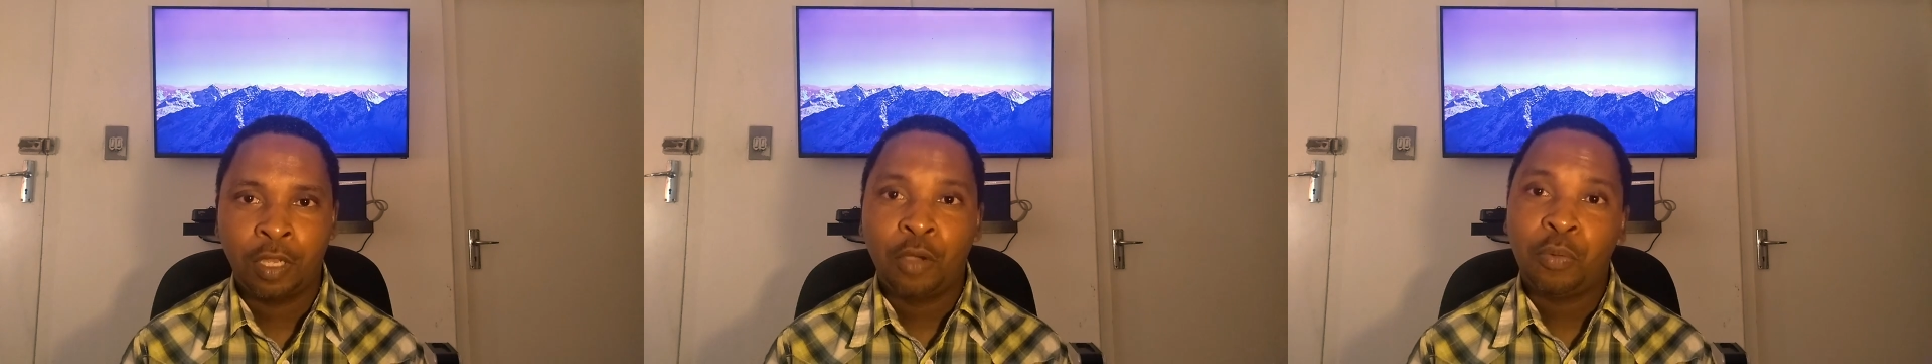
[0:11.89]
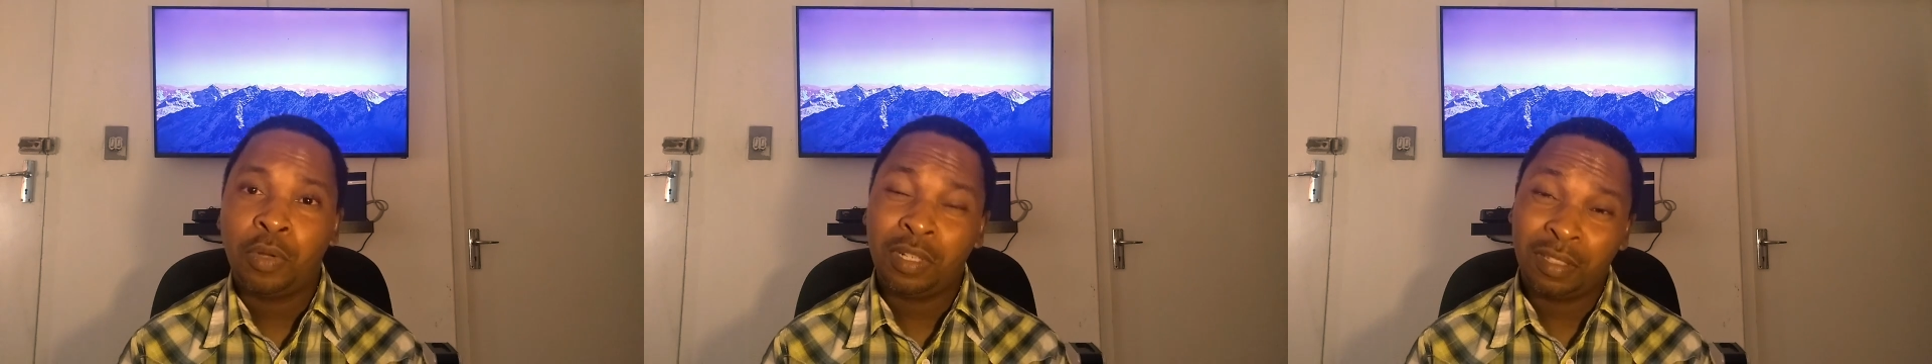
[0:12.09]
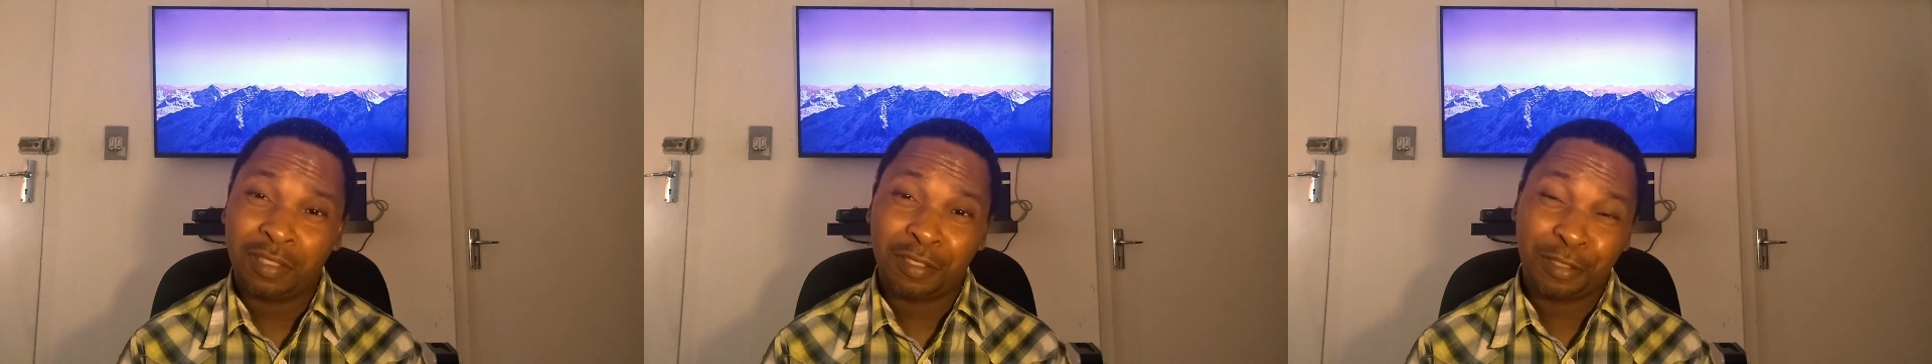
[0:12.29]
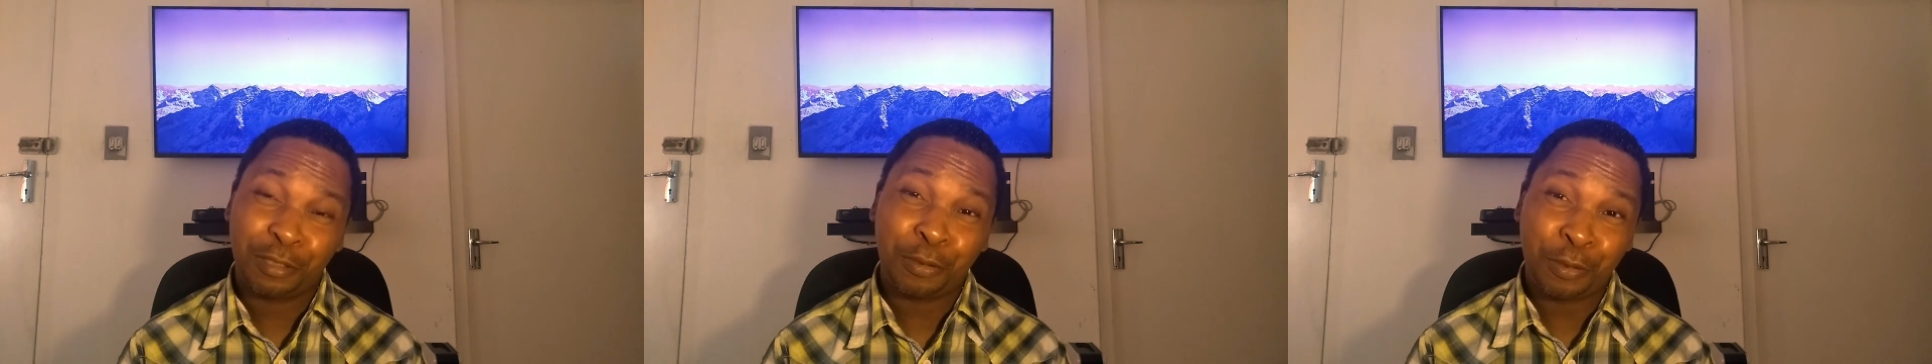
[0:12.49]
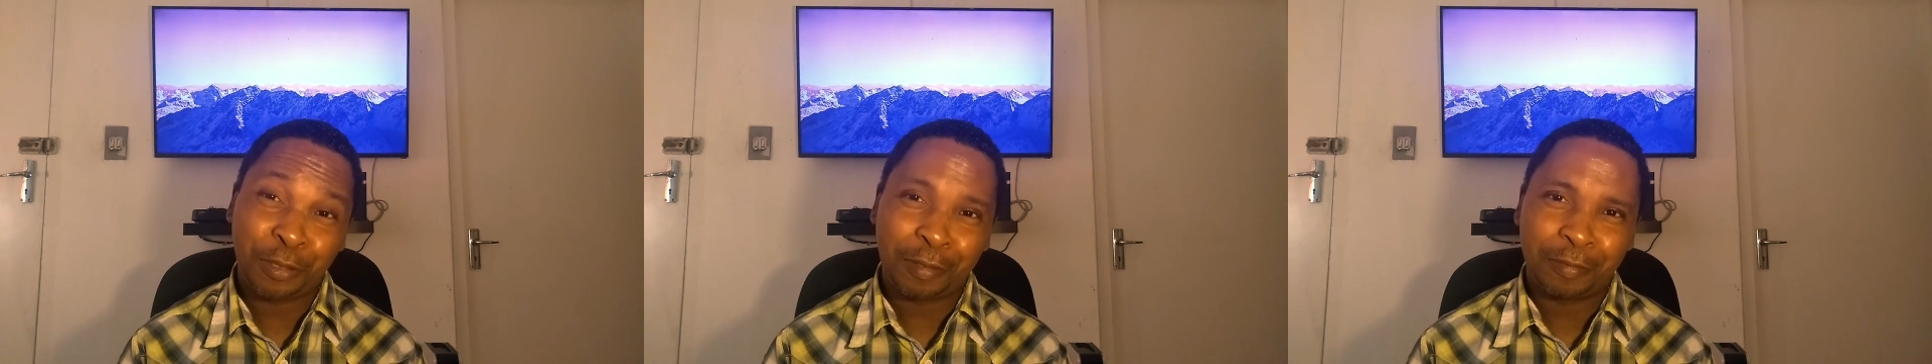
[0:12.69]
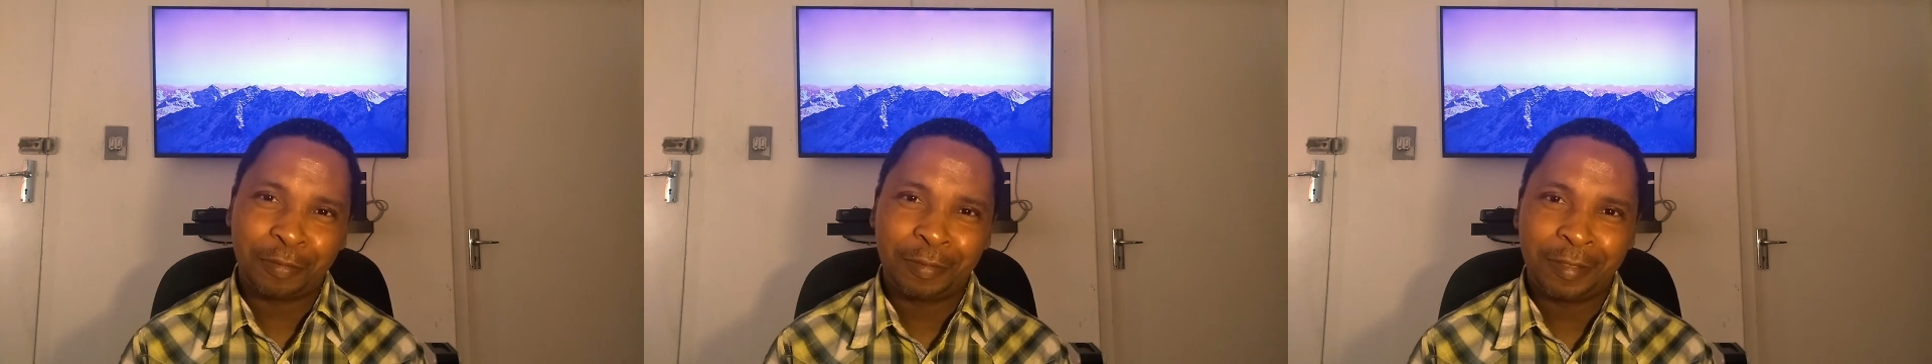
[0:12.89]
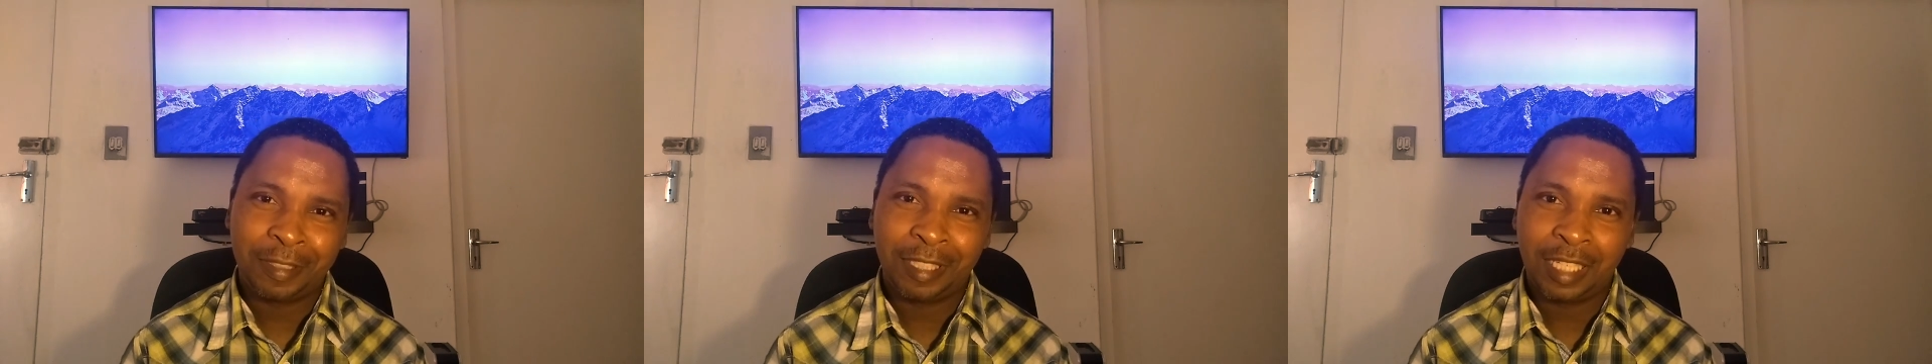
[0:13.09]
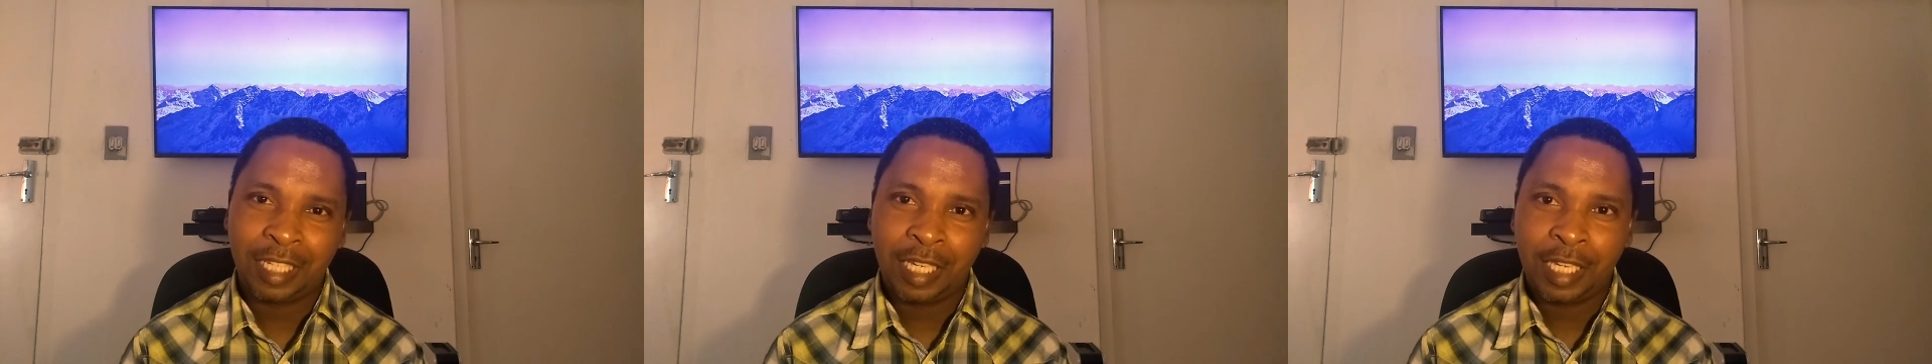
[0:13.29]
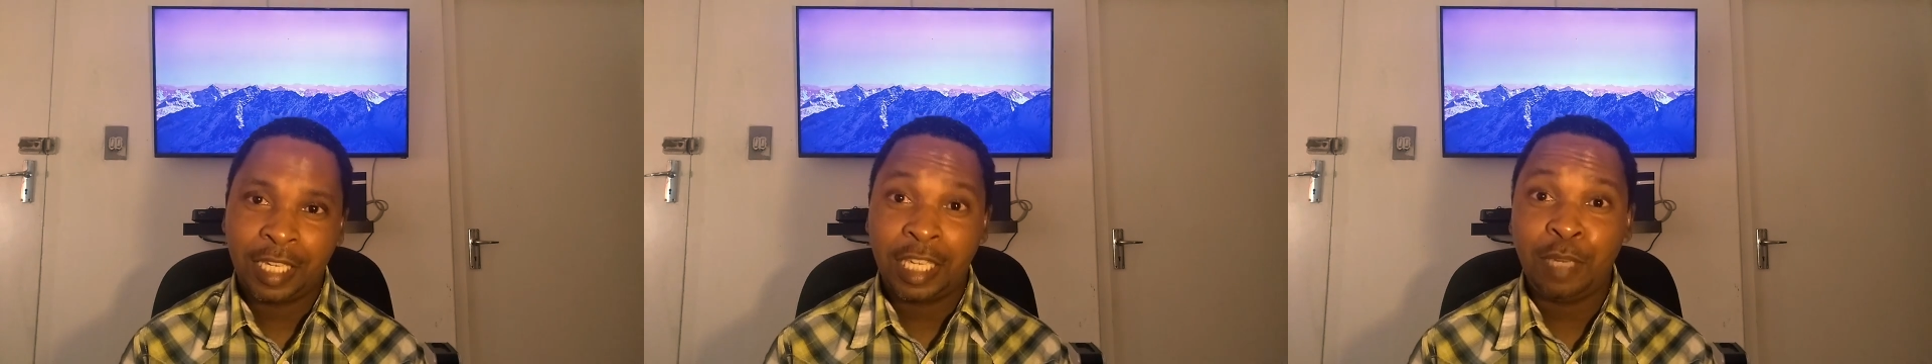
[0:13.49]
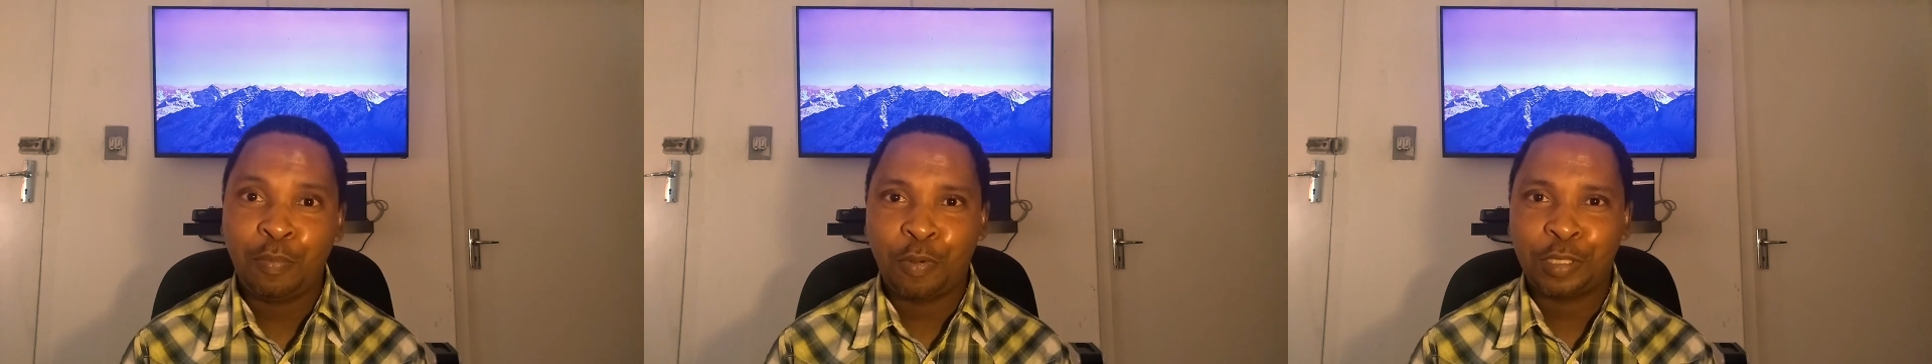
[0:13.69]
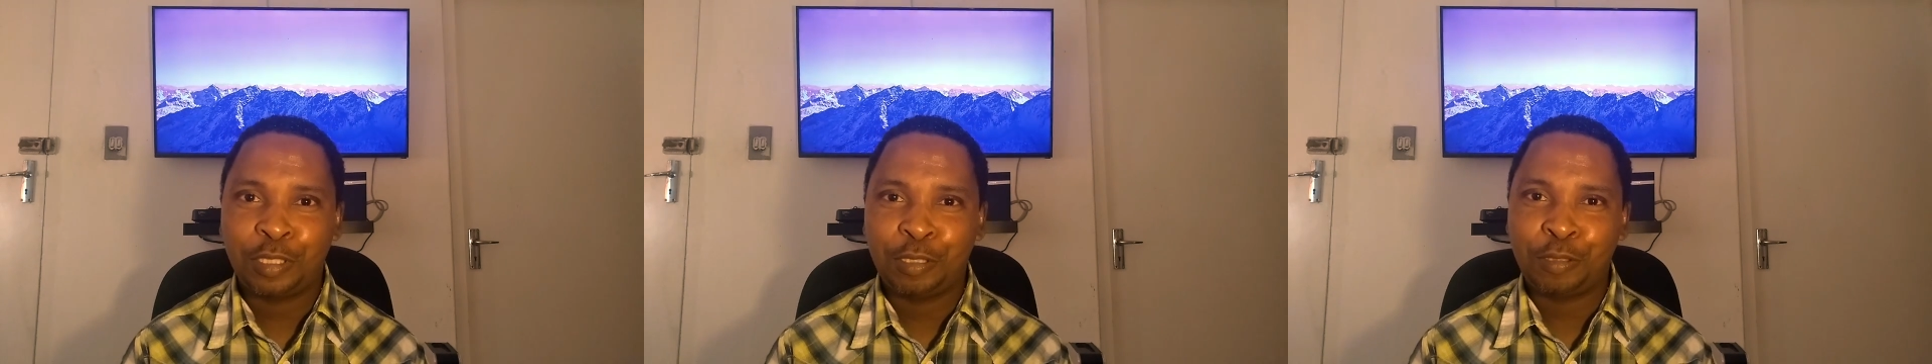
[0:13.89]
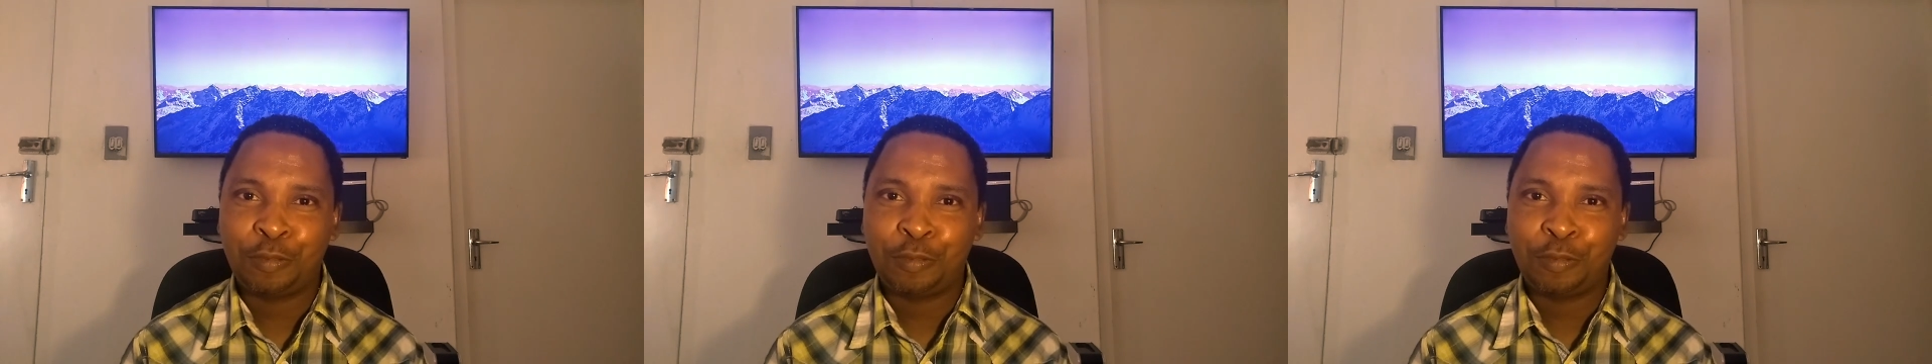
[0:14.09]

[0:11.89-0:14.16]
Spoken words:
Well, sort of. Keep watching